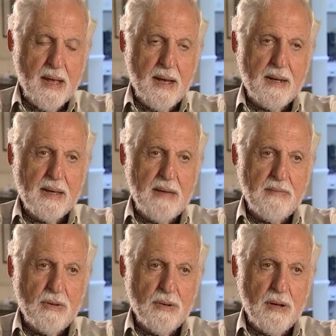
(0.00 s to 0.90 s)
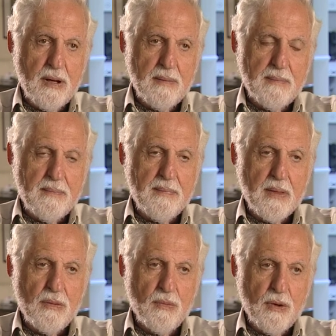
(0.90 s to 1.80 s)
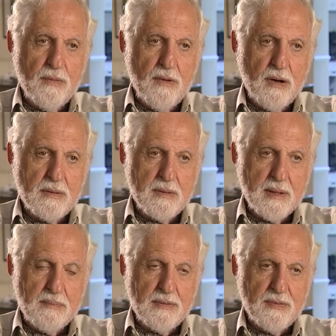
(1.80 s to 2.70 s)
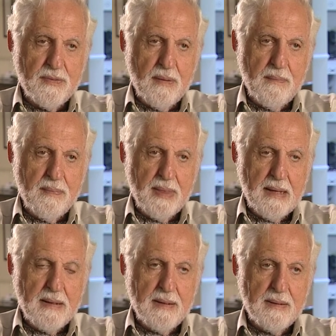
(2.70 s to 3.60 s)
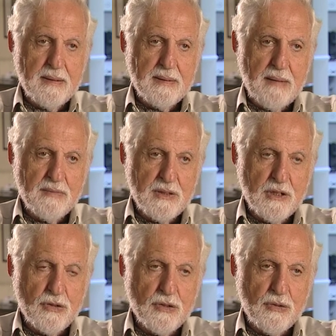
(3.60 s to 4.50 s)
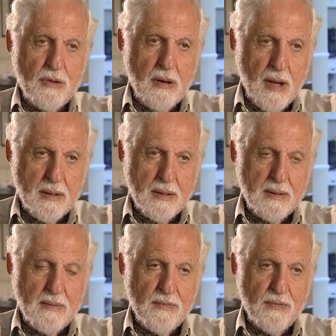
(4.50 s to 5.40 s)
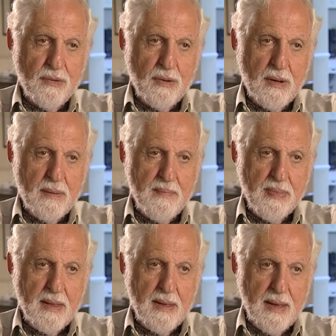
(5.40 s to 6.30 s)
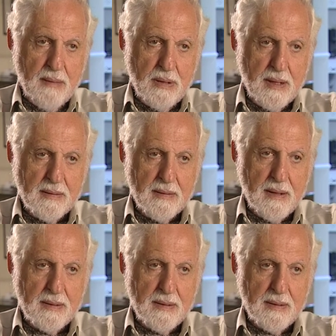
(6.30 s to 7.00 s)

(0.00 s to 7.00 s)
And I gave it to her on one of our trips from San Francisco to London for airplane